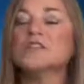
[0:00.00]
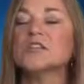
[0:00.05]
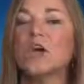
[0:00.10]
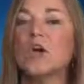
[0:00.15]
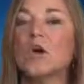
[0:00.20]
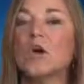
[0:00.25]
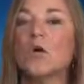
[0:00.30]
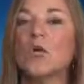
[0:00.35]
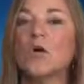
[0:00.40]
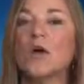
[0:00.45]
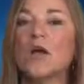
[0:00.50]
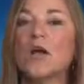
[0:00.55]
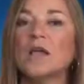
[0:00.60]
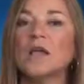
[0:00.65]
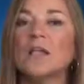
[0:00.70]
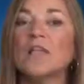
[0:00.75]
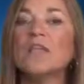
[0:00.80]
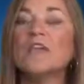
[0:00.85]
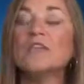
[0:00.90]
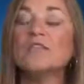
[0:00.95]
So
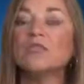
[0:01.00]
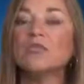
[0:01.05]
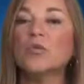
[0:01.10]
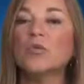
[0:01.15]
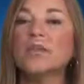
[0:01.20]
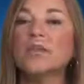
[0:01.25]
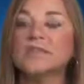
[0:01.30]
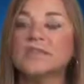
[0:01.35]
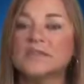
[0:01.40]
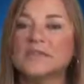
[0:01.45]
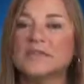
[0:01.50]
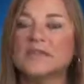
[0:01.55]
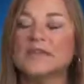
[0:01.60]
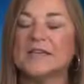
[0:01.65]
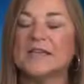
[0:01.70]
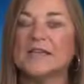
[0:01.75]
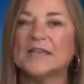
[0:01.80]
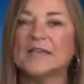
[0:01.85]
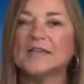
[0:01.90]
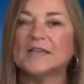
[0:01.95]
if we
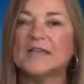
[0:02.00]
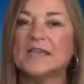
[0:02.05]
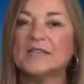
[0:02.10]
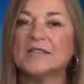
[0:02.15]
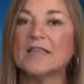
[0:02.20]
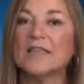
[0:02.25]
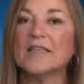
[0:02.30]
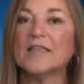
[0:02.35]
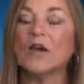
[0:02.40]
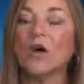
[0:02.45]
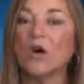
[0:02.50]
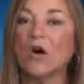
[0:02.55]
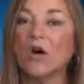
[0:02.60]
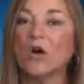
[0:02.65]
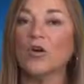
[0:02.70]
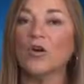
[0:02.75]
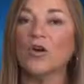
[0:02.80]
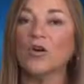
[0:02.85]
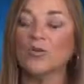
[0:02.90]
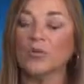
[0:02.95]
see that they
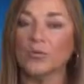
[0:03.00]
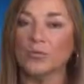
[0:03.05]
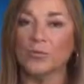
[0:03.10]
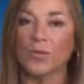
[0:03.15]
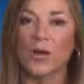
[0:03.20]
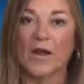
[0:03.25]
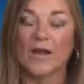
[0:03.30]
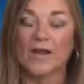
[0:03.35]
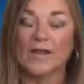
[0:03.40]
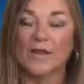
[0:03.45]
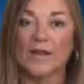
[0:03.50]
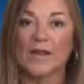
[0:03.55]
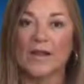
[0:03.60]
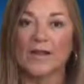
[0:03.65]
are a threat,